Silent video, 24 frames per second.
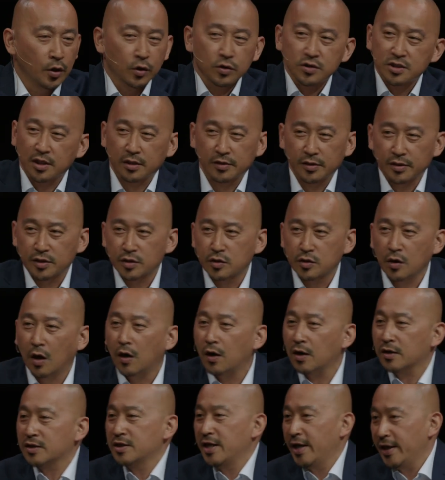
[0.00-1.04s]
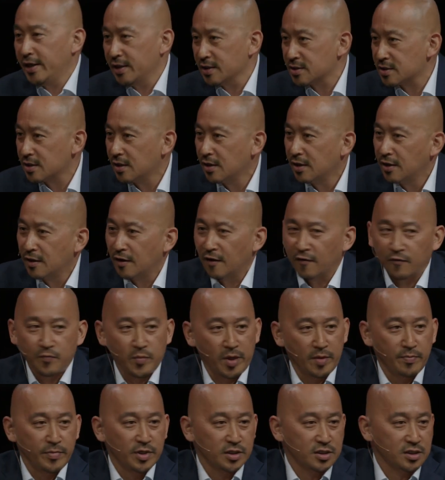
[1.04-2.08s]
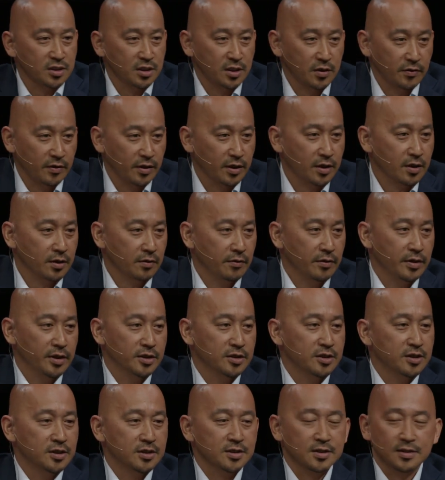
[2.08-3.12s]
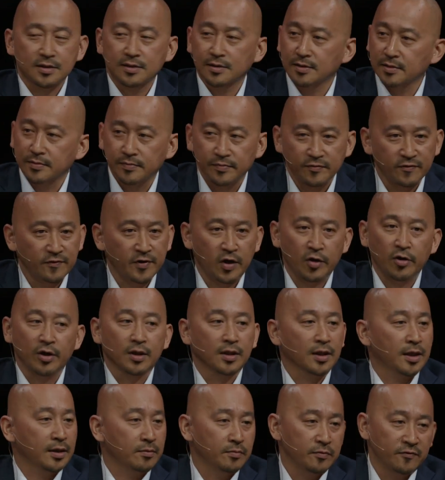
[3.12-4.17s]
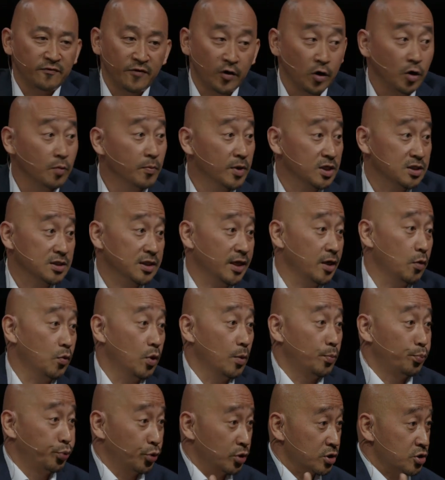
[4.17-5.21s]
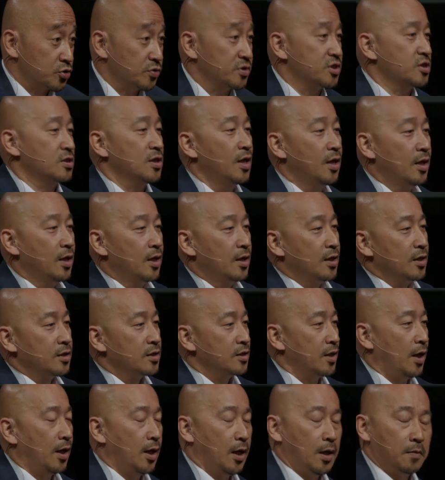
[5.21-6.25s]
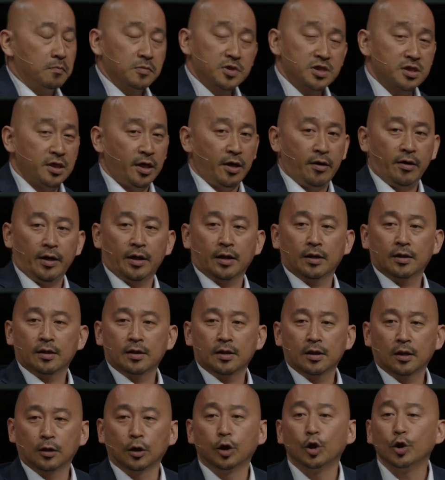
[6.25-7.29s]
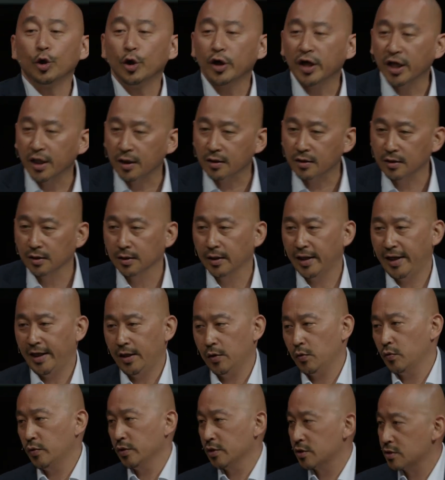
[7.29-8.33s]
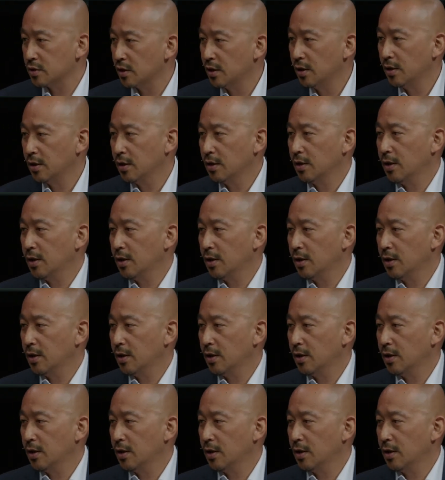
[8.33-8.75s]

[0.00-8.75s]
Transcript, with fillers: Those are the dog days of my missionary career, just very, very much like what Brooks was sharing, learning the language,